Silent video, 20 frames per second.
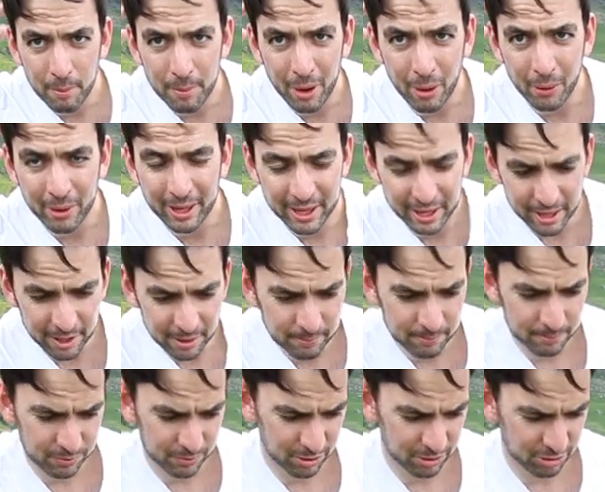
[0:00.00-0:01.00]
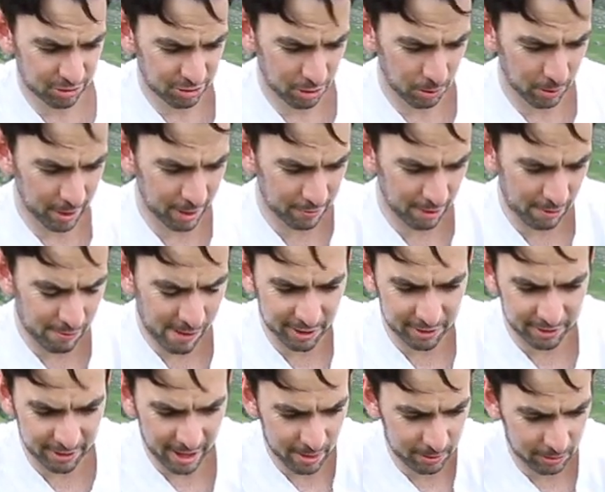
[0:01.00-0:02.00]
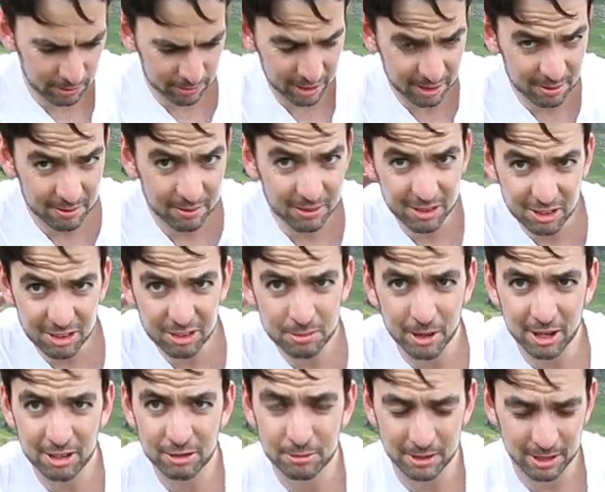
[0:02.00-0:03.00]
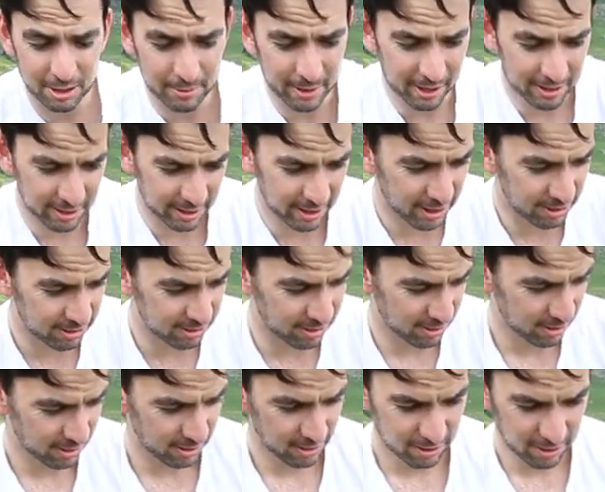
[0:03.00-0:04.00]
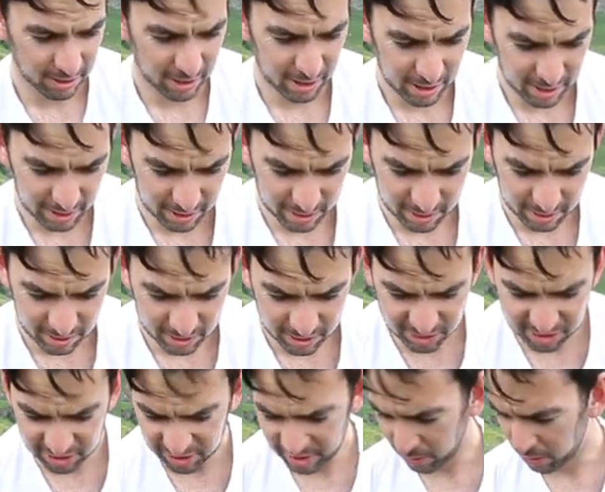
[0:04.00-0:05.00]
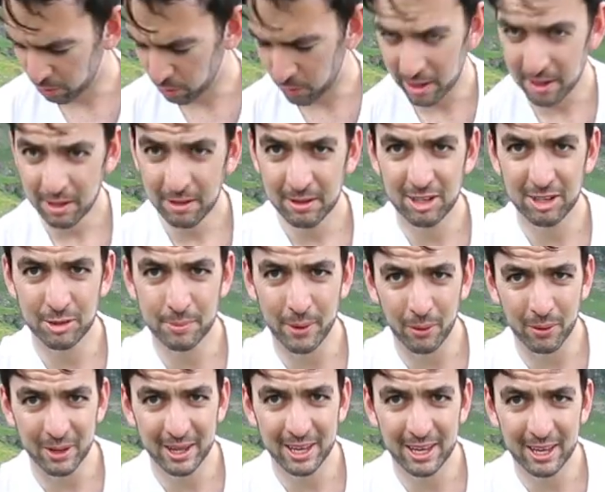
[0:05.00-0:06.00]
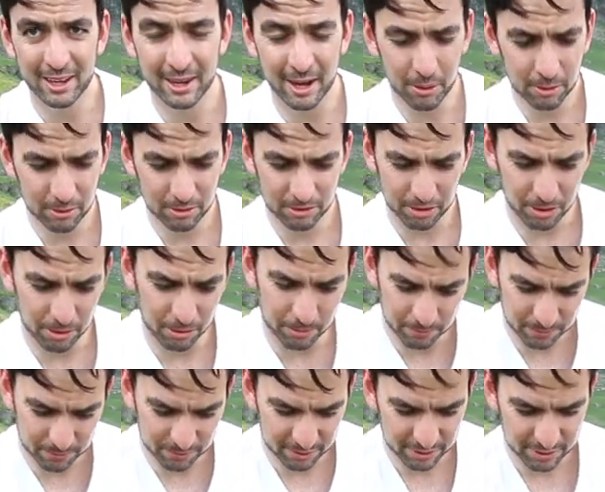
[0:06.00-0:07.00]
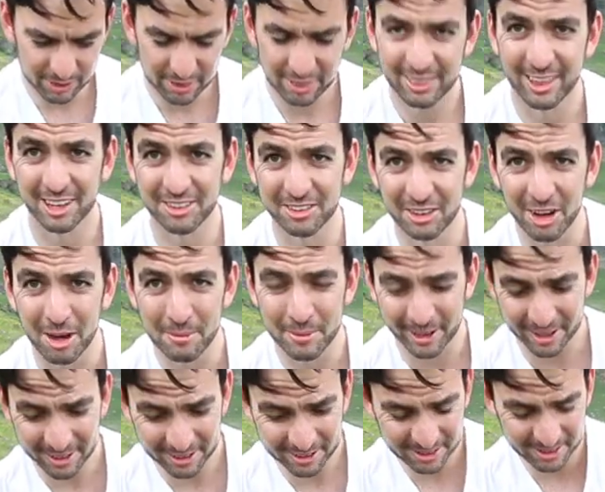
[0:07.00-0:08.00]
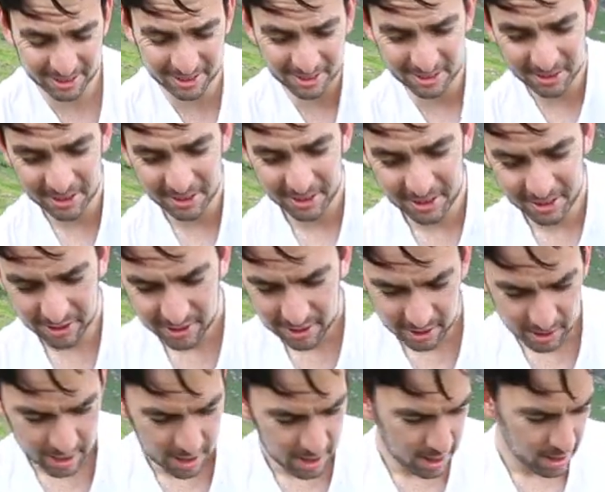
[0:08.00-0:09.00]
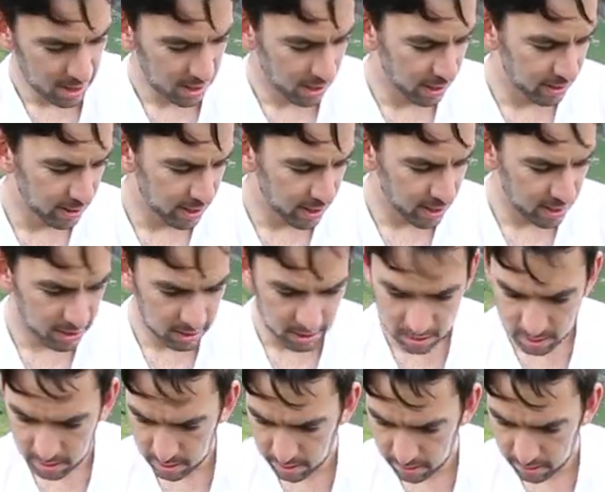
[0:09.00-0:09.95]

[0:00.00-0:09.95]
about here, so whenever I ran down it was like smashed me in the back of the head. This is out the way, it's about here now, so that's a lot better. And then